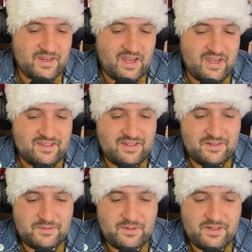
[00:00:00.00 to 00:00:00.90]
Okay,
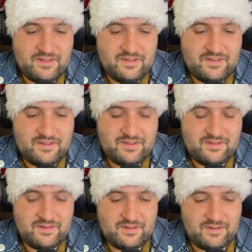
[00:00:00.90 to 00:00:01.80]
here's one.
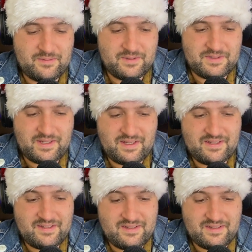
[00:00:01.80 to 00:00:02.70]
Give me 1
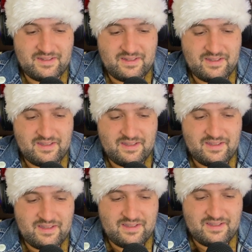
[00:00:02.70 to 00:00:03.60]
second.
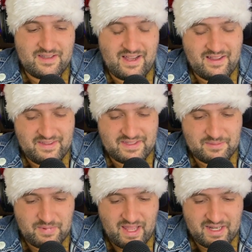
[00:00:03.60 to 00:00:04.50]

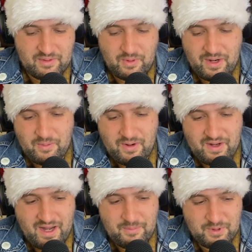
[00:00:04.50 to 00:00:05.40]
That's a black and white
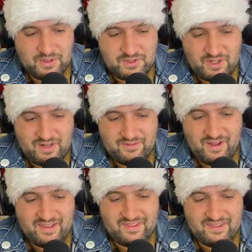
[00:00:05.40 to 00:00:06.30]
one. I'm really trying to
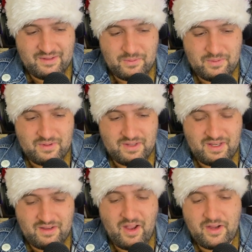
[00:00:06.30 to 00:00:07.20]
find...
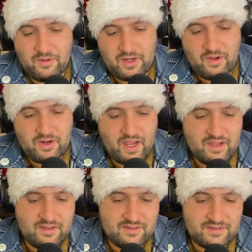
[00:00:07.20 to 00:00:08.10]
Yeah, oh, here we go,
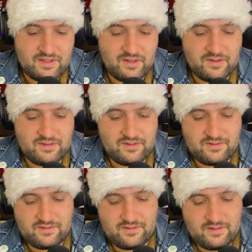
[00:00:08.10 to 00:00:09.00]
okay. So,
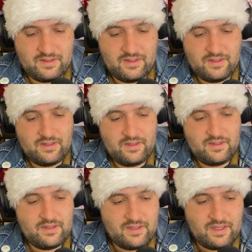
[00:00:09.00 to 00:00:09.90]

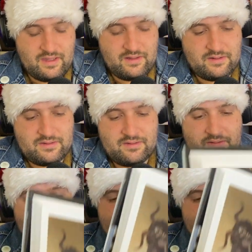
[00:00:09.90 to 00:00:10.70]
yeah, there's...